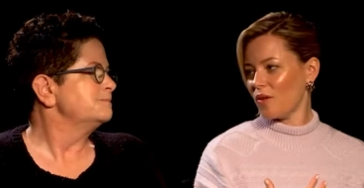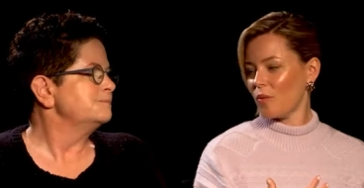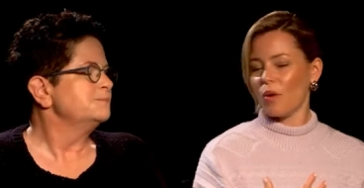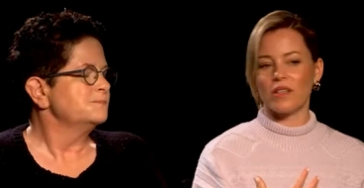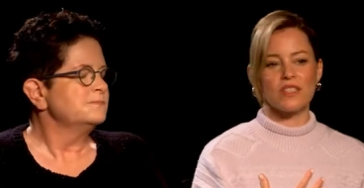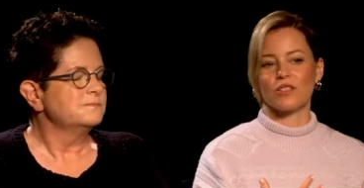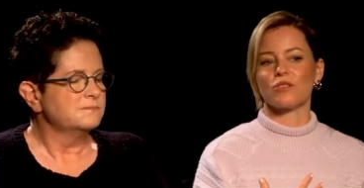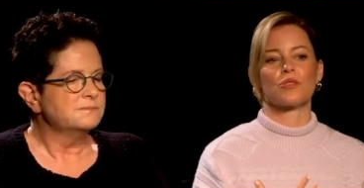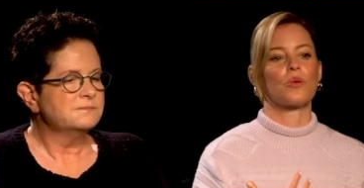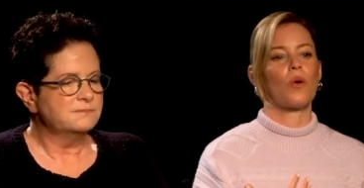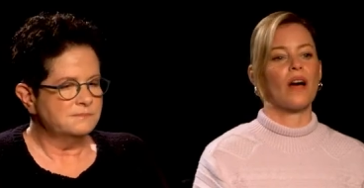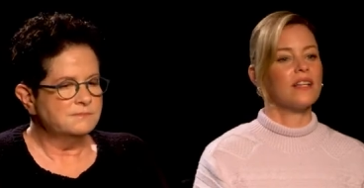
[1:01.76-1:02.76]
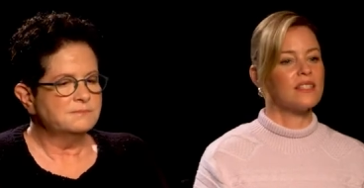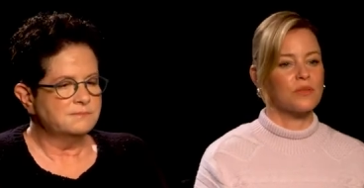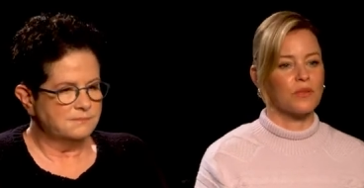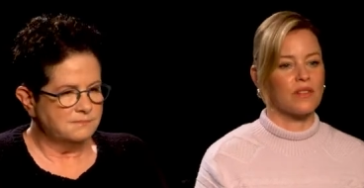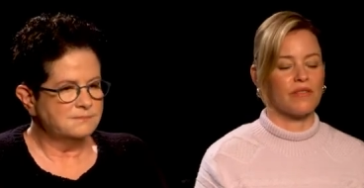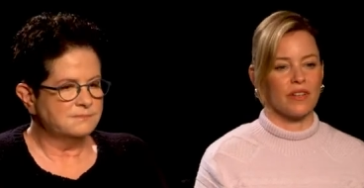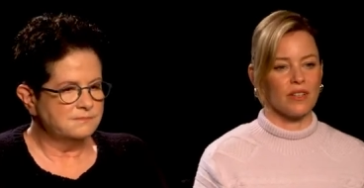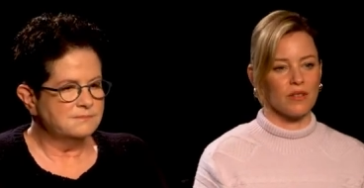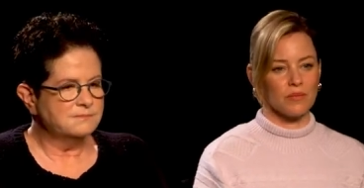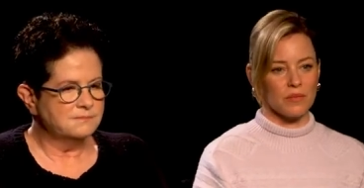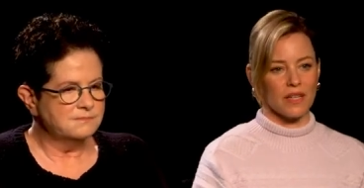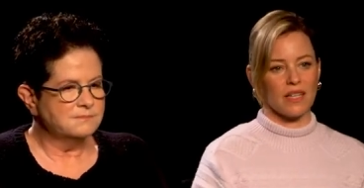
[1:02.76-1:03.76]
Speaker 1: once or mm-hmm. twice with a
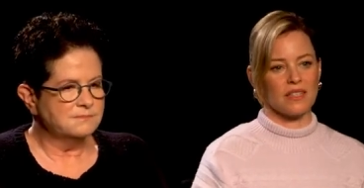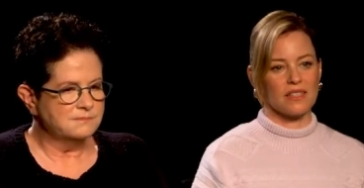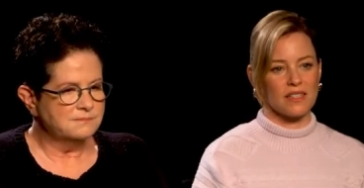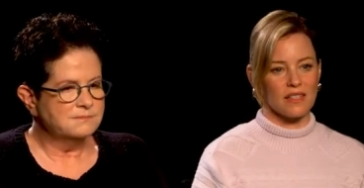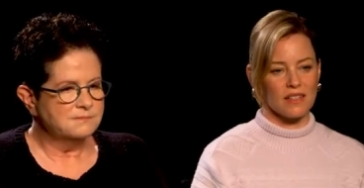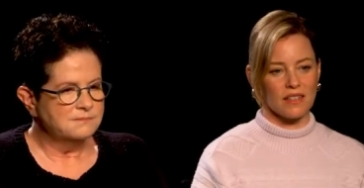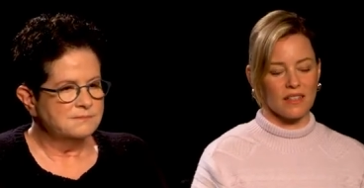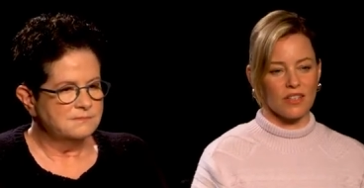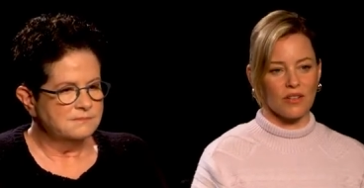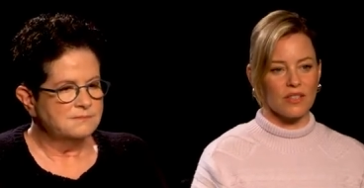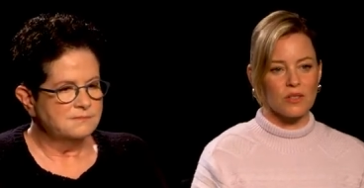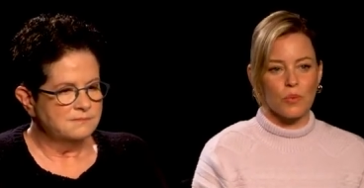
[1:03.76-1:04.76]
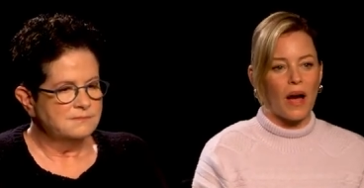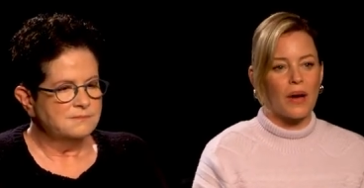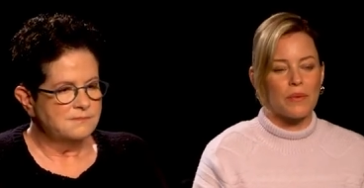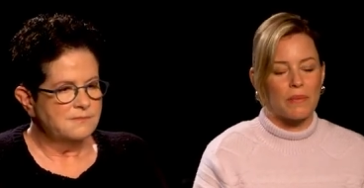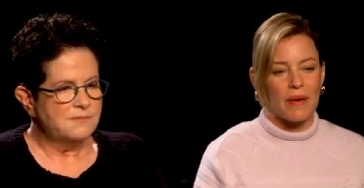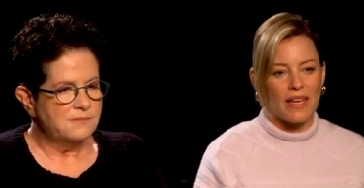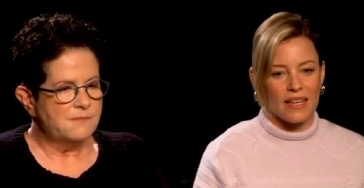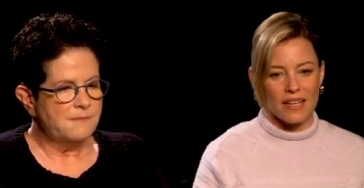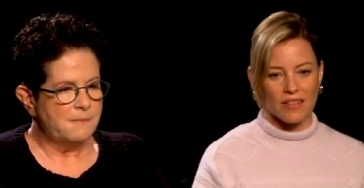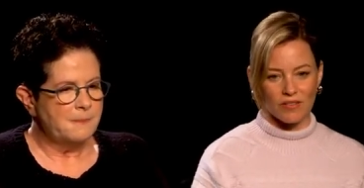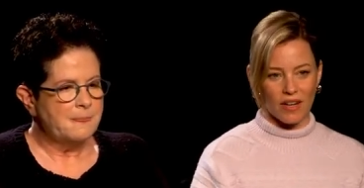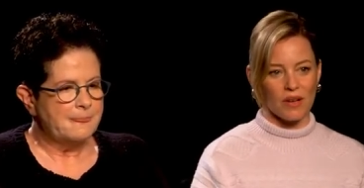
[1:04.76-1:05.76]
film, it's a, you know it's why we make
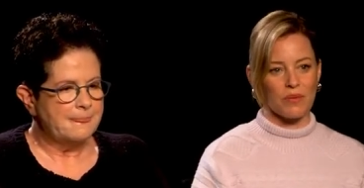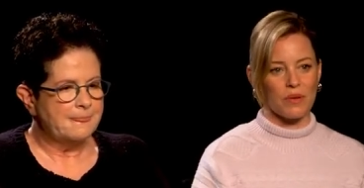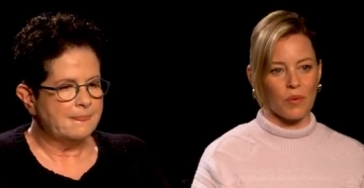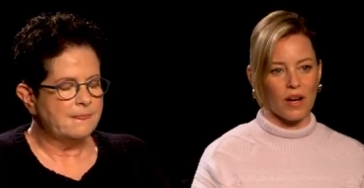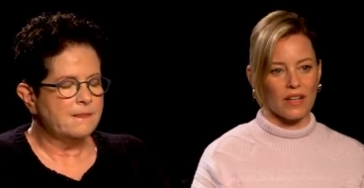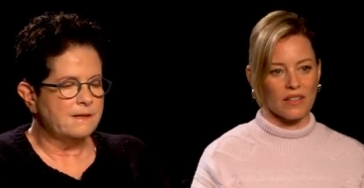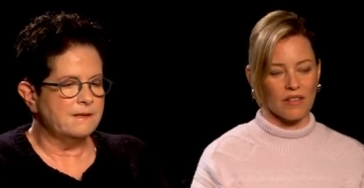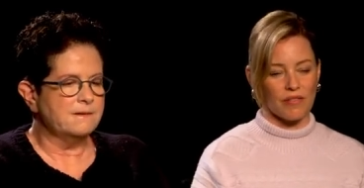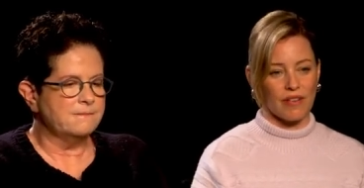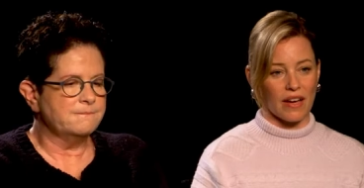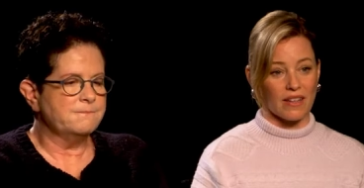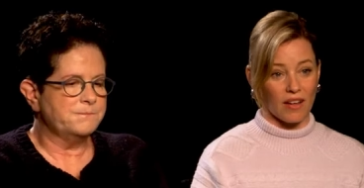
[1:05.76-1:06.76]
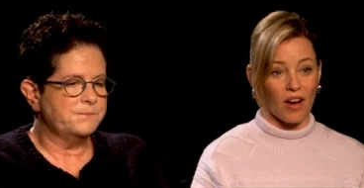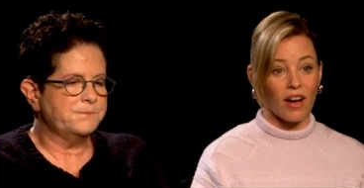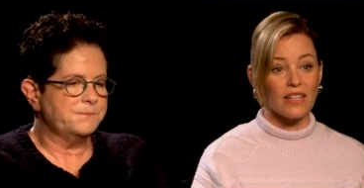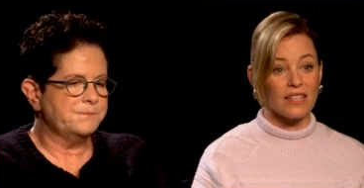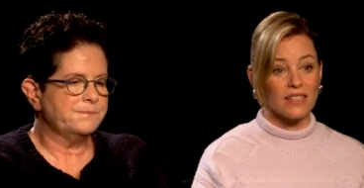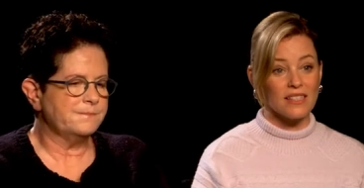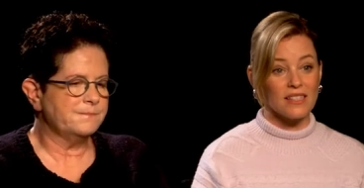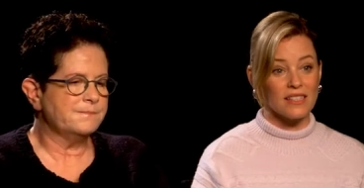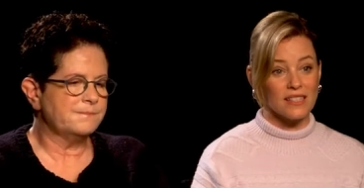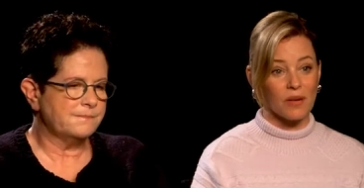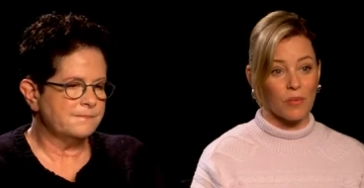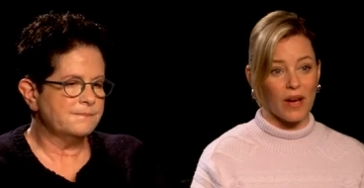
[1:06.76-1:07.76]
it, right? We want to affect the audience
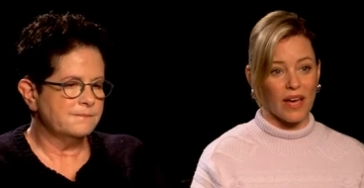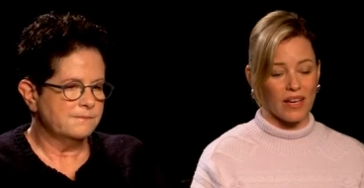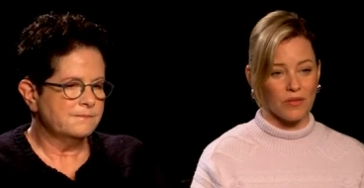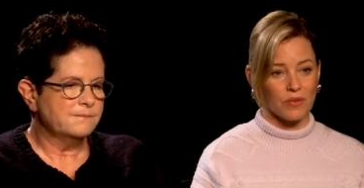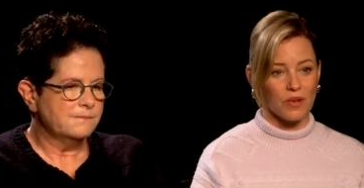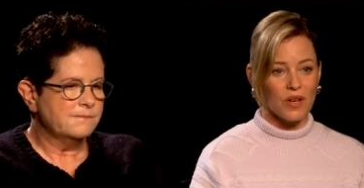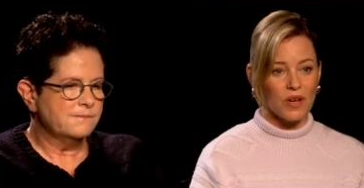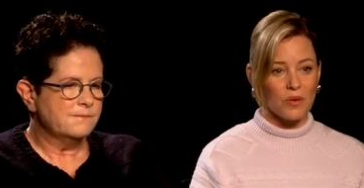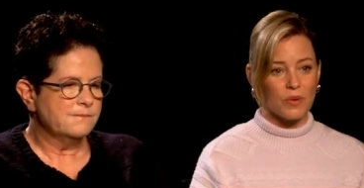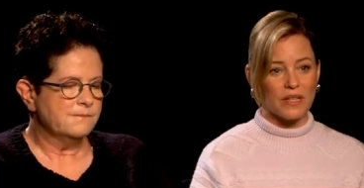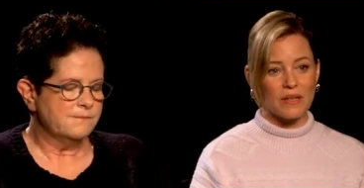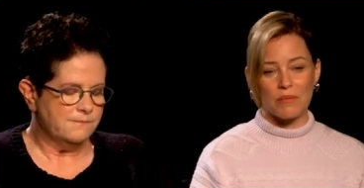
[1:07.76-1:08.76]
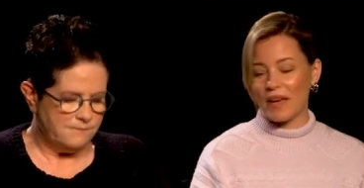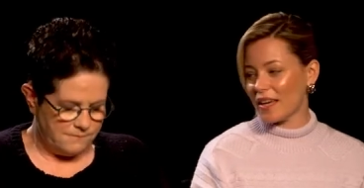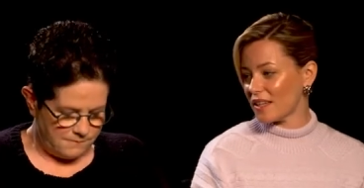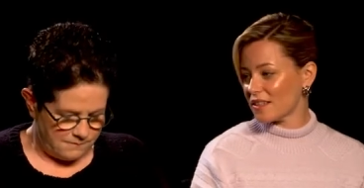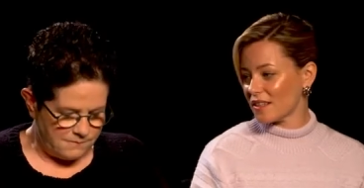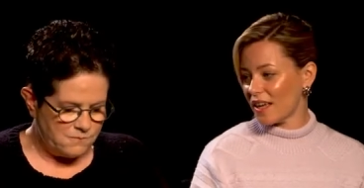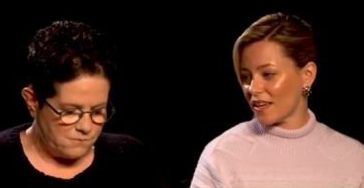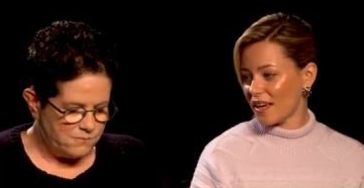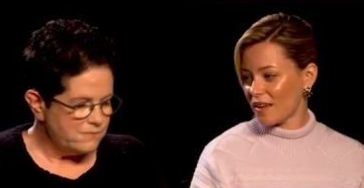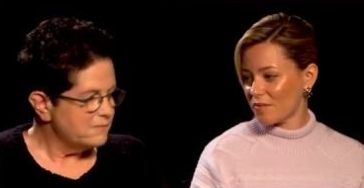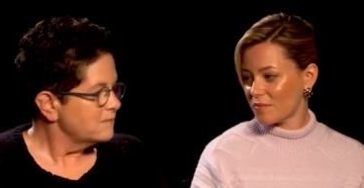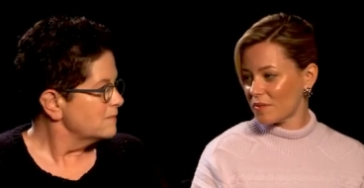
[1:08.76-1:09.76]
in some way. We didn't make it to
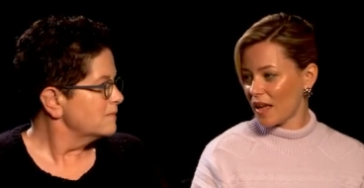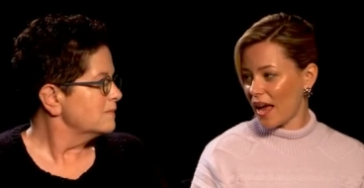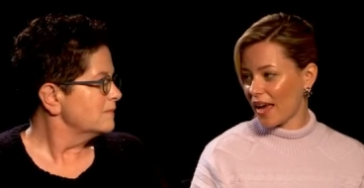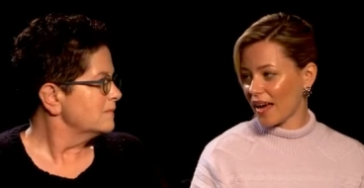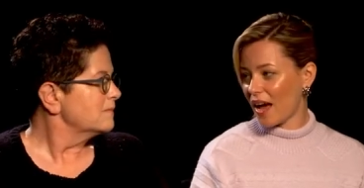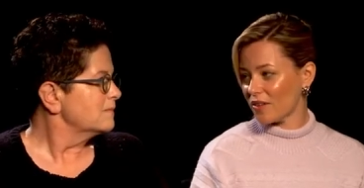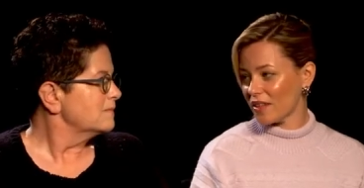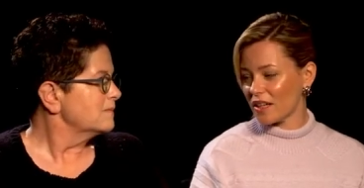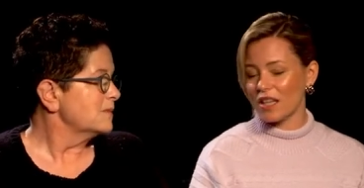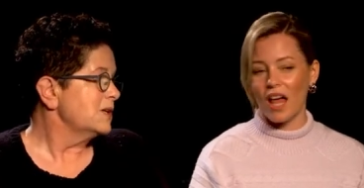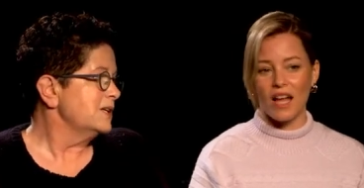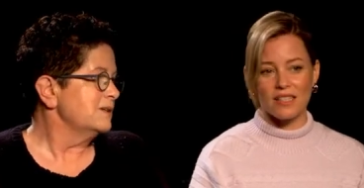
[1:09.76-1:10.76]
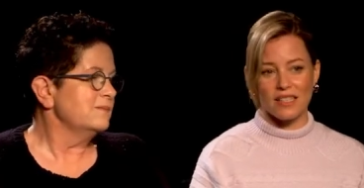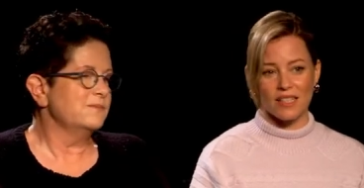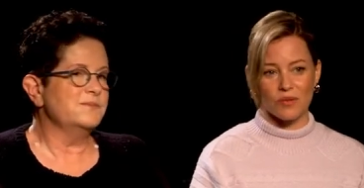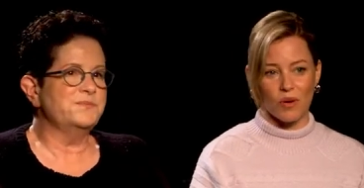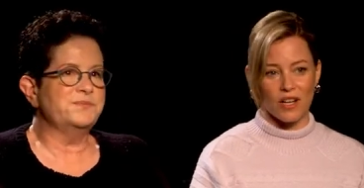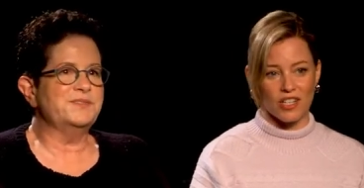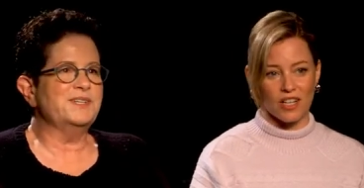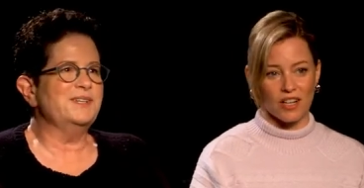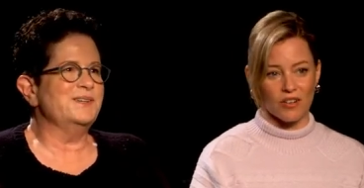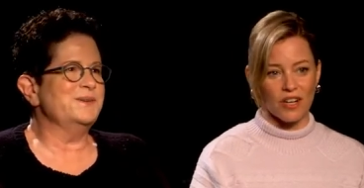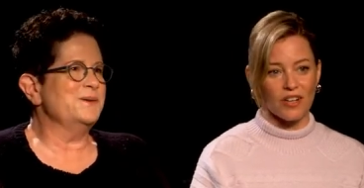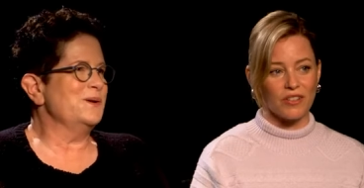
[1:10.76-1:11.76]
like hang out in the closet and watch it
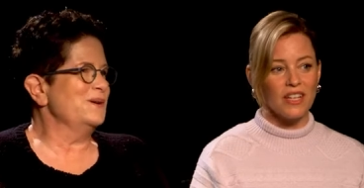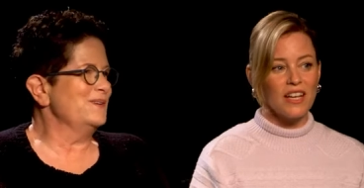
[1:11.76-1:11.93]
on our own.